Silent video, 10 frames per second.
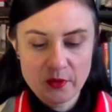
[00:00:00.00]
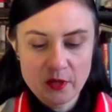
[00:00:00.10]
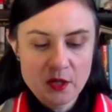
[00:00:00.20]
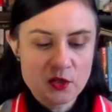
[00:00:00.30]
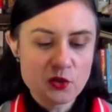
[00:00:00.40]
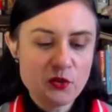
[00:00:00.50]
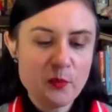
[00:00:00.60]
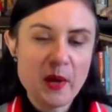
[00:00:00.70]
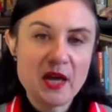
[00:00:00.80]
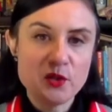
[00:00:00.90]
Soon the
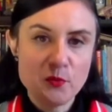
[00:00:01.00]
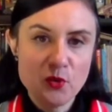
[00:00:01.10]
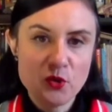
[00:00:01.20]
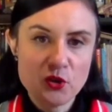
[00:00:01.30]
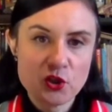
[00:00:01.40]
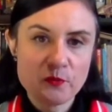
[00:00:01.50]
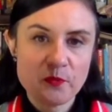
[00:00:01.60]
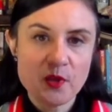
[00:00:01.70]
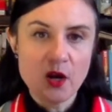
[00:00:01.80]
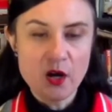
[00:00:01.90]
band emerge,
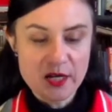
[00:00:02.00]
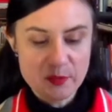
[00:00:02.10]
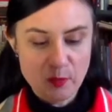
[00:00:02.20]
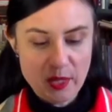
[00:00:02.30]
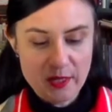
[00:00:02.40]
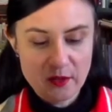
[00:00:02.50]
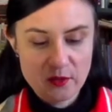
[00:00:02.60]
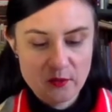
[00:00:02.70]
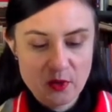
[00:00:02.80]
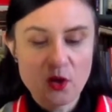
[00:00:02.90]
eyes blank,
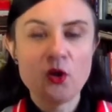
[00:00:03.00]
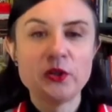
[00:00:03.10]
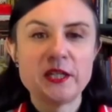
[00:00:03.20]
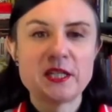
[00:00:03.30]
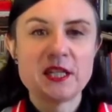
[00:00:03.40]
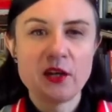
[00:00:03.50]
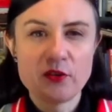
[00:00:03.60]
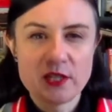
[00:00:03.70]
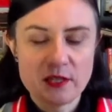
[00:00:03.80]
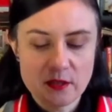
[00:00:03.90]
holding celery
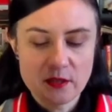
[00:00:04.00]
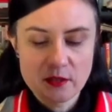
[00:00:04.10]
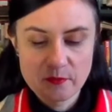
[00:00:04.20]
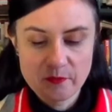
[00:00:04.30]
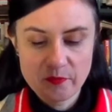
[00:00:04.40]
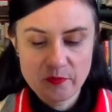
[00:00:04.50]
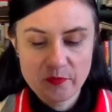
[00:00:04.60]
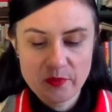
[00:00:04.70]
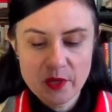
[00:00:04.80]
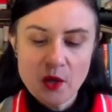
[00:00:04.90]
sticks.
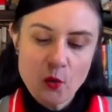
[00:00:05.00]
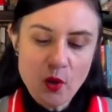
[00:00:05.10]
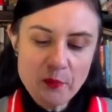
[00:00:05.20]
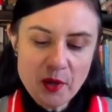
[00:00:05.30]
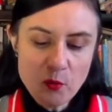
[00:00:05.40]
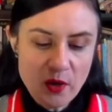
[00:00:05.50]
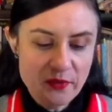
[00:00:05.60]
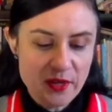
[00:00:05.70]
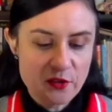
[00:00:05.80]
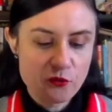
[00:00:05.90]
One by one
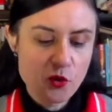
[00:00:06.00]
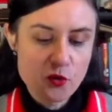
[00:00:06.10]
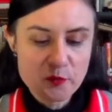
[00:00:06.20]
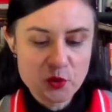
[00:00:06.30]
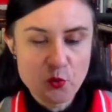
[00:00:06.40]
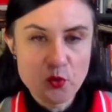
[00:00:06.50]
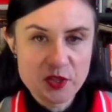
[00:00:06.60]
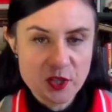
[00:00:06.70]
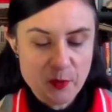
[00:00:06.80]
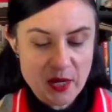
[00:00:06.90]
they throw them towards
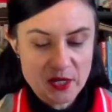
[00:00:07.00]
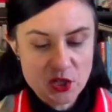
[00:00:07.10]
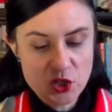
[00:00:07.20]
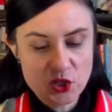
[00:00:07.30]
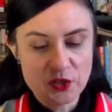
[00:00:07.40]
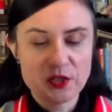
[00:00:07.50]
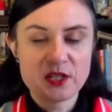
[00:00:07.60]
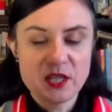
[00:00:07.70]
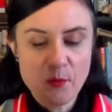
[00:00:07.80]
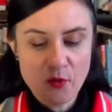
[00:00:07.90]
the partition that
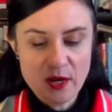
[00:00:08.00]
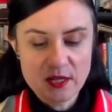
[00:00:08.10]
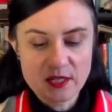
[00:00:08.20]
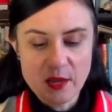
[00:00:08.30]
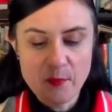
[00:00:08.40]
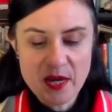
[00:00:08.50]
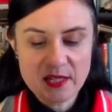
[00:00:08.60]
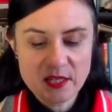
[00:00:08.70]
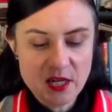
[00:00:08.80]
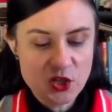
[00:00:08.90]
separates their
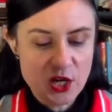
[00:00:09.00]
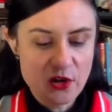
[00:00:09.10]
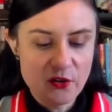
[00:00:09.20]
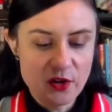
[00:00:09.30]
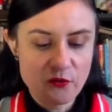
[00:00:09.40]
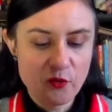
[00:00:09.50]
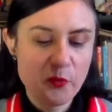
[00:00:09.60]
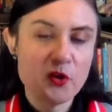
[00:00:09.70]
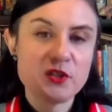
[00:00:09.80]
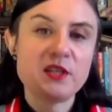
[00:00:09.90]
backstage area from
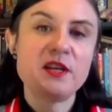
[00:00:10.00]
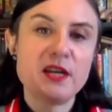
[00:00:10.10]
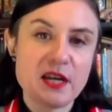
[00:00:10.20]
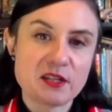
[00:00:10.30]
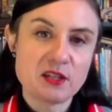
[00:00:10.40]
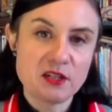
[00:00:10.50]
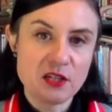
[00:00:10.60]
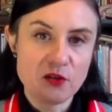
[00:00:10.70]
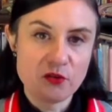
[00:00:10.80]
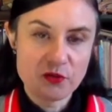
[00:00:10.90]
those in the next
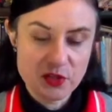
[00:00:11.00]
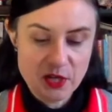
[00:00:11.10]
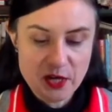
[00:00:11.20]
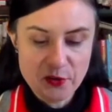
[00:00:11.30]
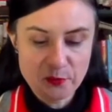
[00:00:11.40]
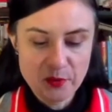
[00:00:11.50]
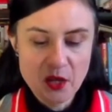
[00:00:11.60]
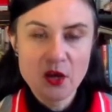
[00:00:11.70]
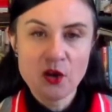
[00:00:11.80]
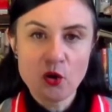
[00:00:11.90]
tier of stardom,
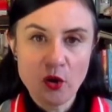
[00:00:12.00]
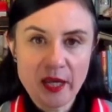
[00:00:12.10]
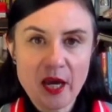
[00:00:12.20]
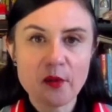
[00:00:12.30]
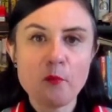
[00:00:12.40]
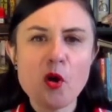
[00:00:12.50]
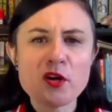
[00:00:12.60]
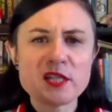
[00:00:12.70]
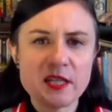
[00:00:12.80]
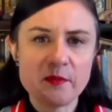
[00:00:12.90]
calling out,
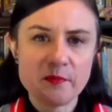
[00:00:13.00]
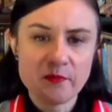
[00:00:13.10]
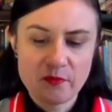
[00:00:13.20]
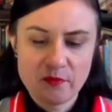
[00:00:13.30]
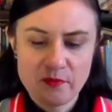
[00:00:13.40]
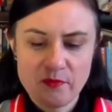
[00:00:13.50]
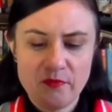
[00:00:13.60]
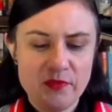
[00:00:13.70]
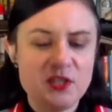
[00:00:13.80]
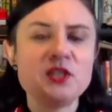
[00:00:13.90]
"Morrissey,
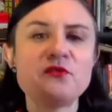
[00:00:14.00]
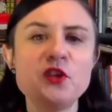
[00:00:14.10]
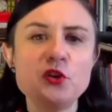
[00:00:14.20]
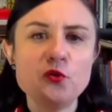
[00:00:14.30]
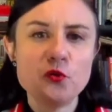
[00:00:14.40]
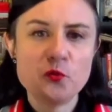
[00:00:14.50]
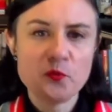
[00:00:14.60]
this is for you!"